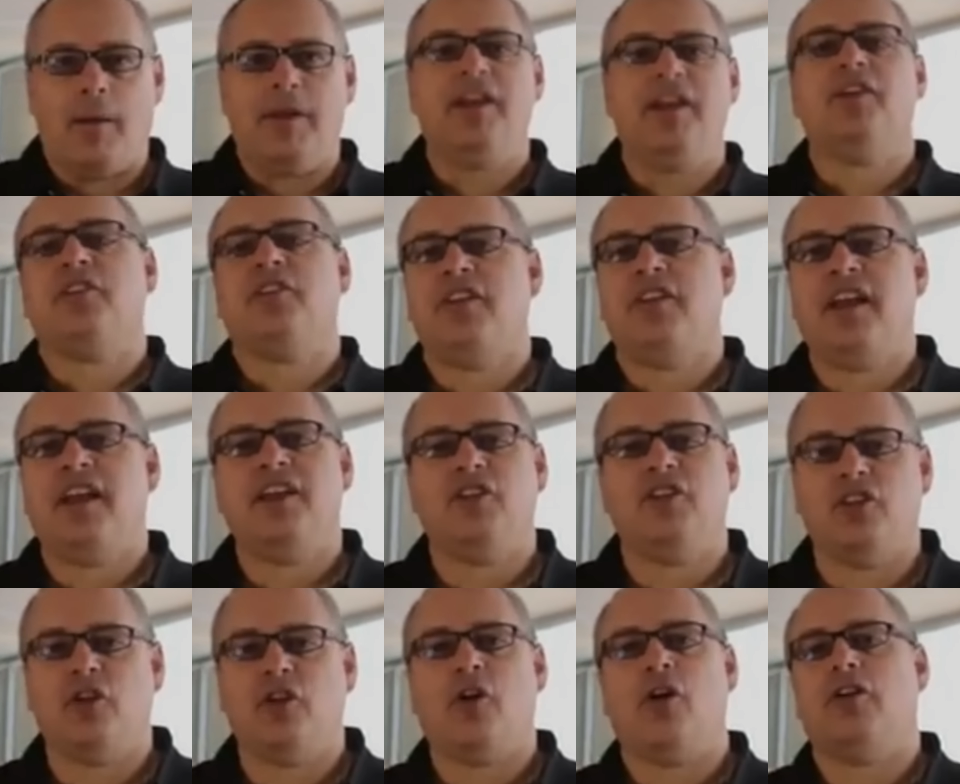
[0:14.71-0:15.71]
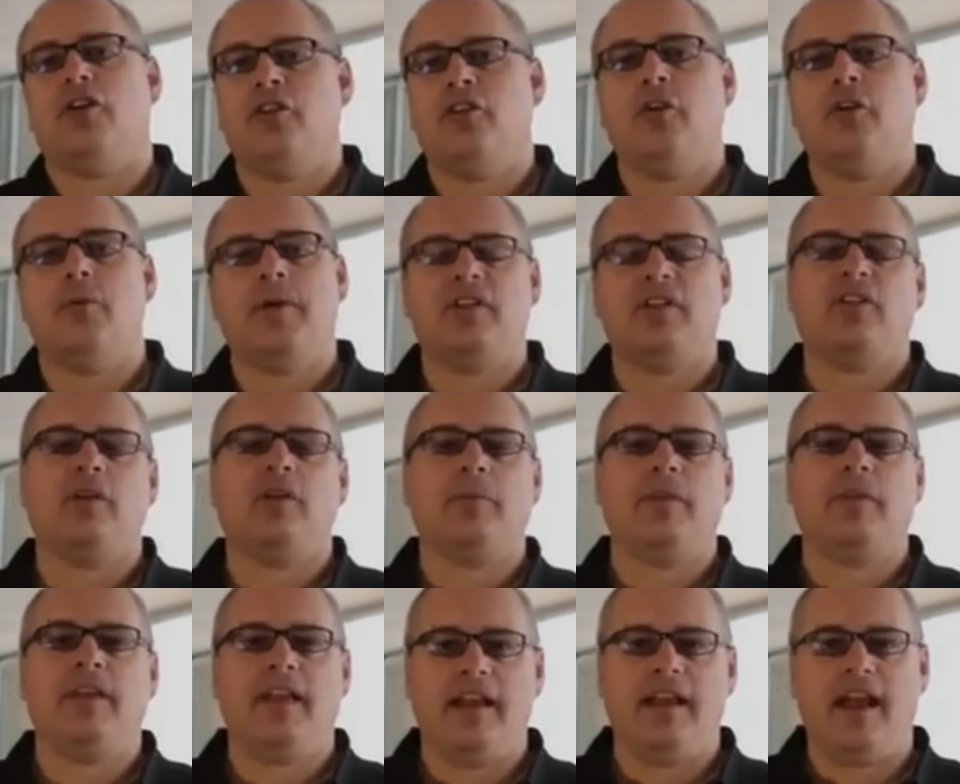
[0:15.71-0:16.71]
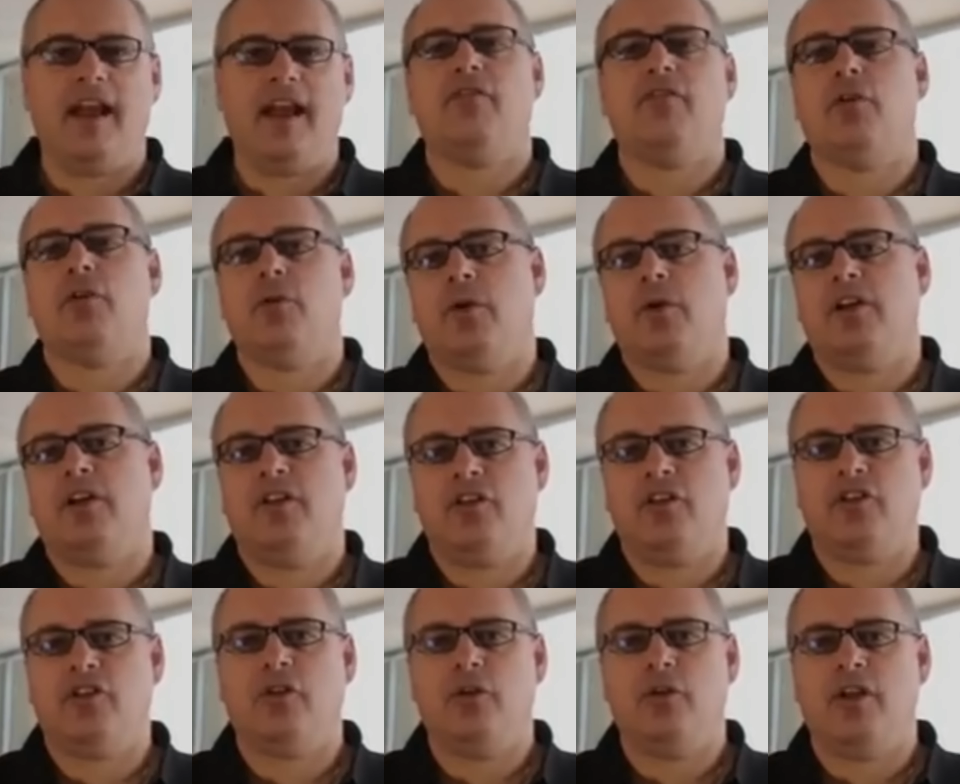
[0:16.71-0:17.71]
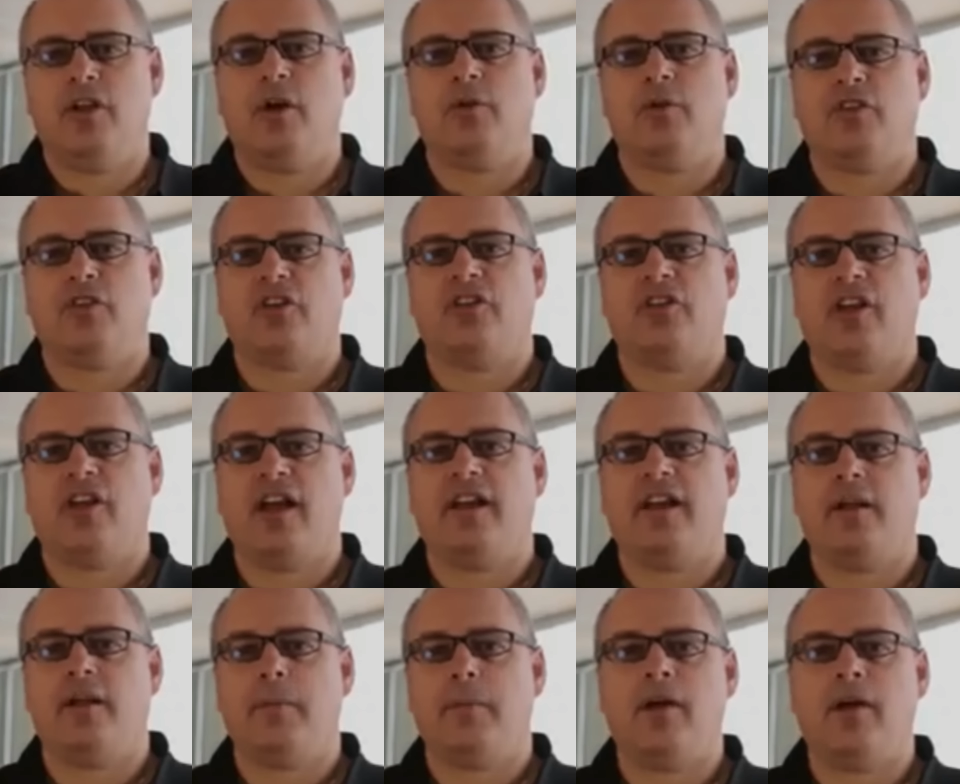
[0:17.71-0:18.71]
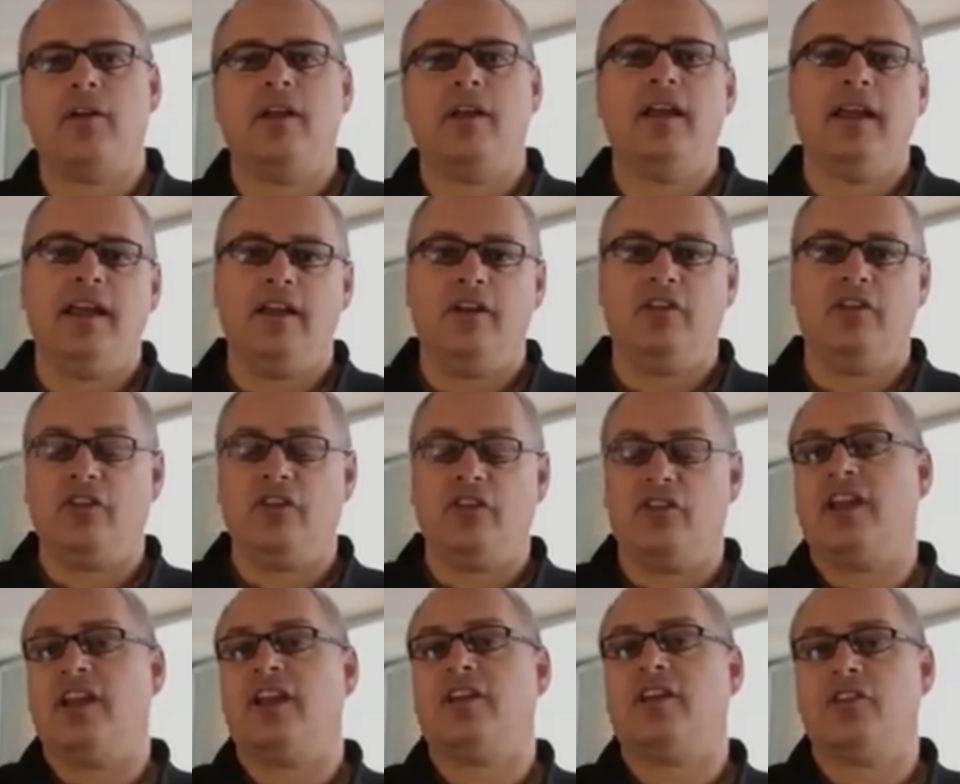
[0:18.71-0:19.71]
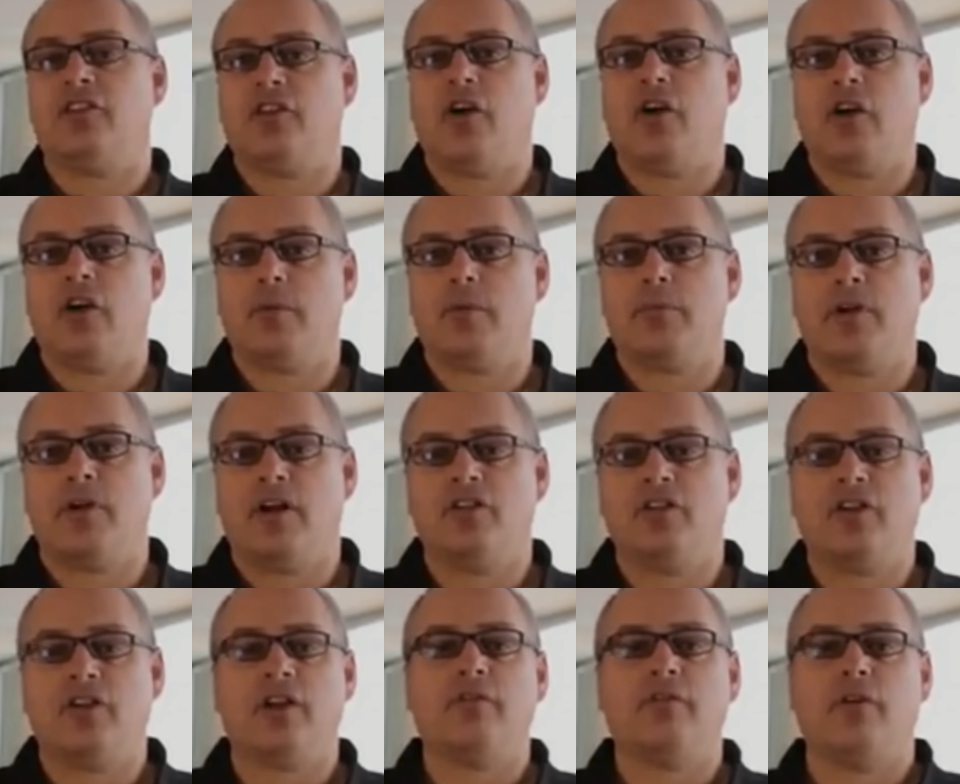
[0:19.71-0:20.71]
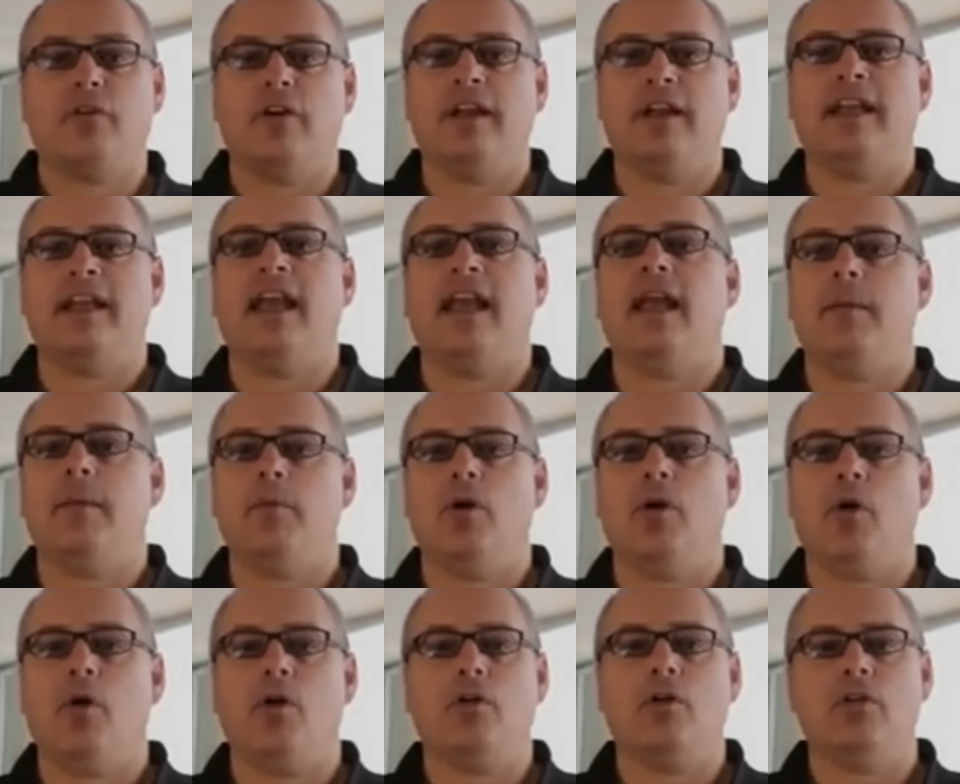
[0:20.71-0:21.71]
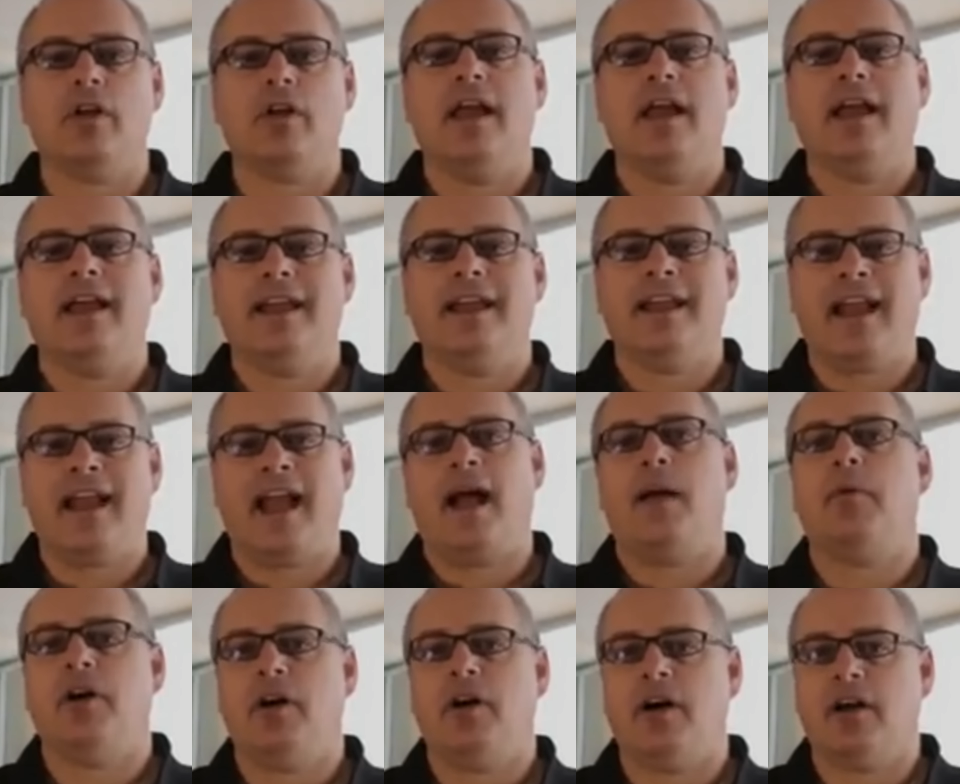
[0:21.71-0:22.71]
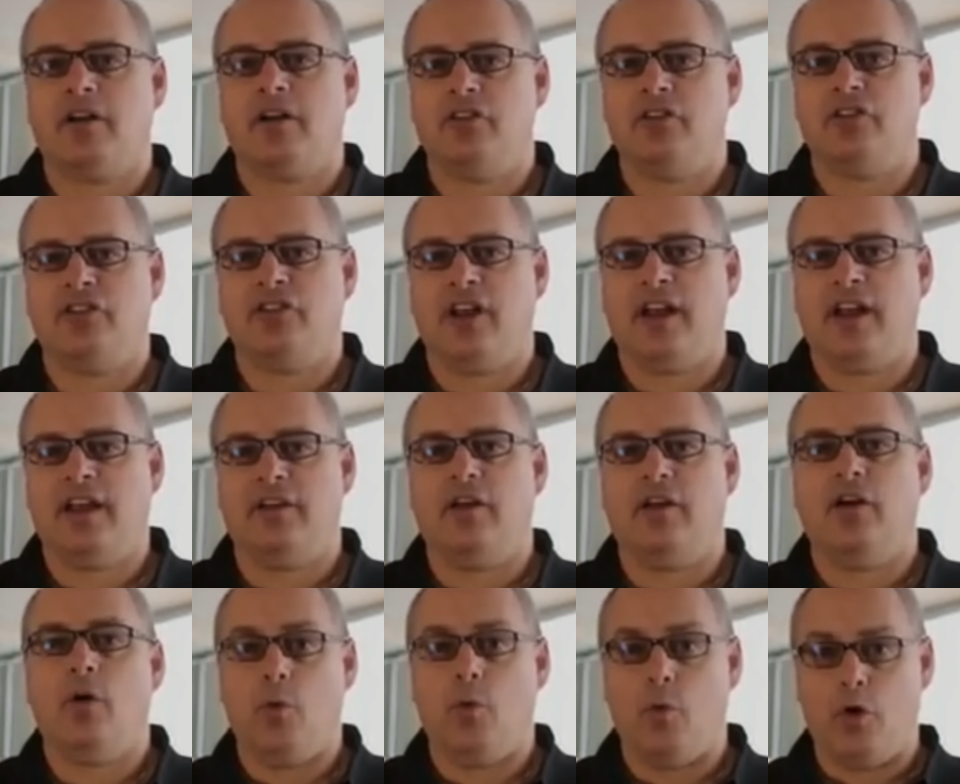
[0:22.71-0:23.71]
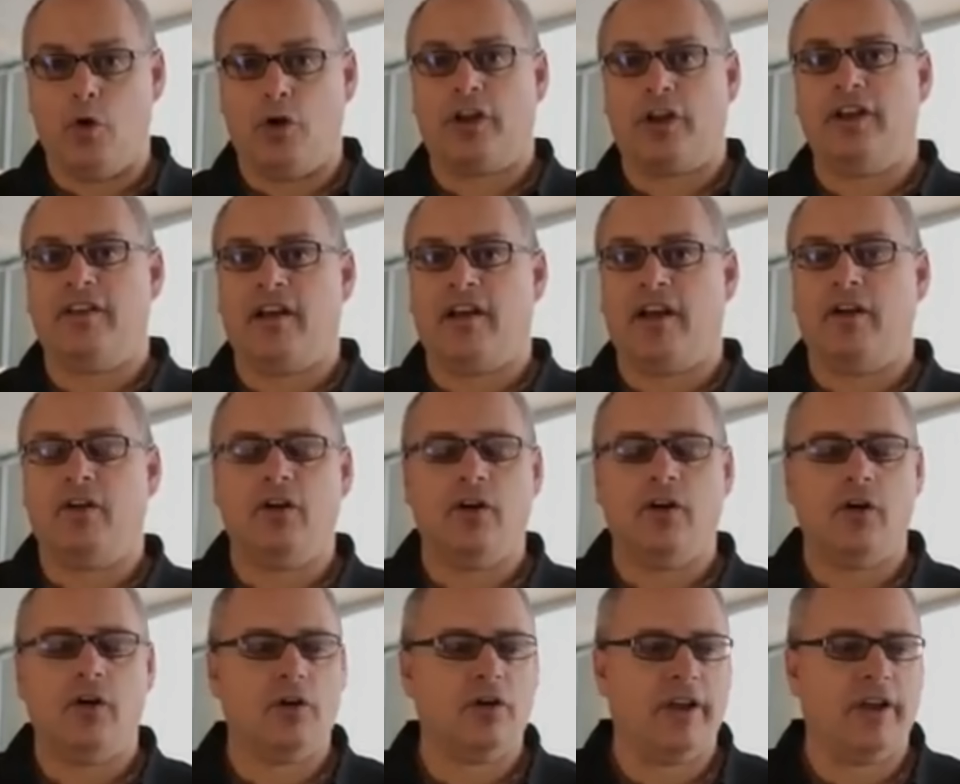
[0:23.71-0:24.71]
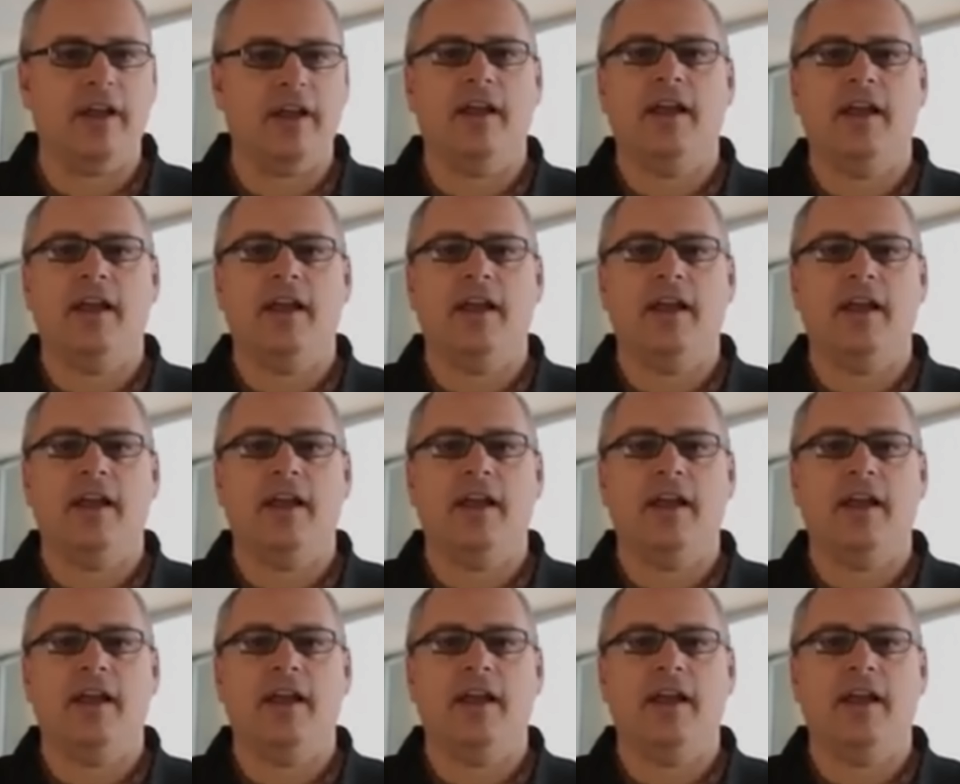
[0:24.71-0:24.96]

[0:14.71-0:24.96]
here today to talk to you about something that everyone in the studio is excited about. It is this Kickstarter project for a game called Camelot Unchained, working title only.